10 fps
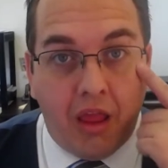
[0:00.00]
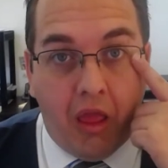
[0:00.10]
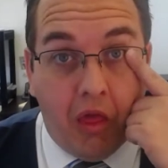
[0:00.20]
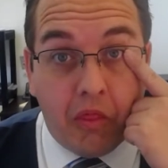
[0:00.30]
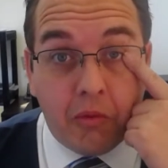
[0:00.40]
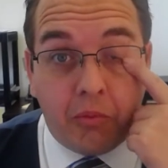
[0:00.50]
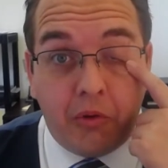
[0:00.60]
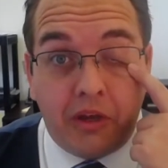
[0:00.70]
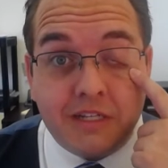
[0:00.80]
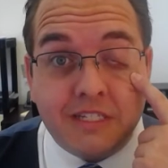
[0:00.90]
The
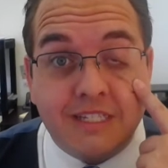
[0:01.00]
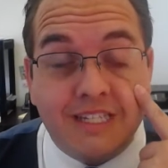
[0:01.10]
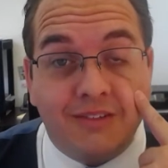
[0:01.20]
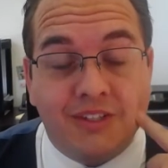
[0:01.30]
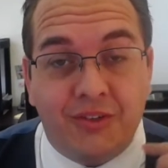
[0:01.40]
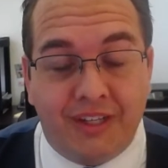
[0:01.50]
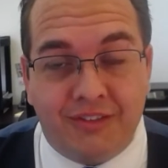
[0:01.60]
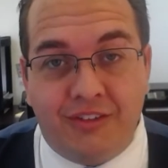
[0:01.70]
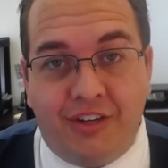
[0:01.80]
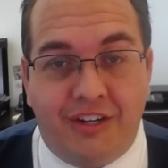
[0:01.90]
point is that when you
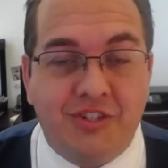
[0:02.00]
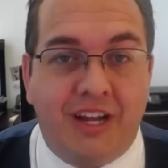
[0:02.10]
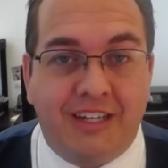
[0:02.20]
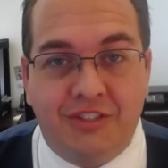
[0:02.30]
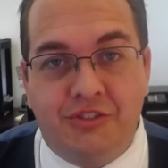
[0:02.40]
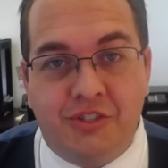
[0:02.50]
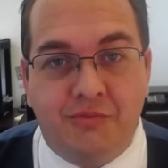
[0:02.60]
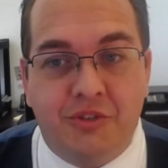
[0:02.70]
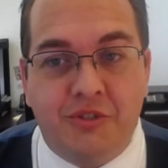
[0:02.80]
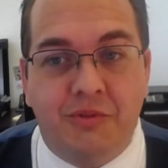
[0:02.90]
enter the contract, you're
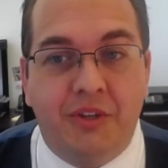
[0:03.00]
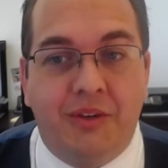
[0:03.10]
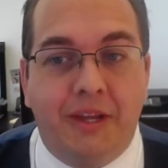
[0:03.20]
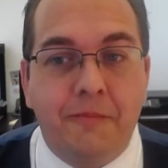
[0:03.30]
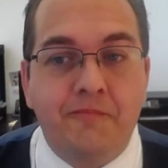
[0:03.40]
supposed to be doing it.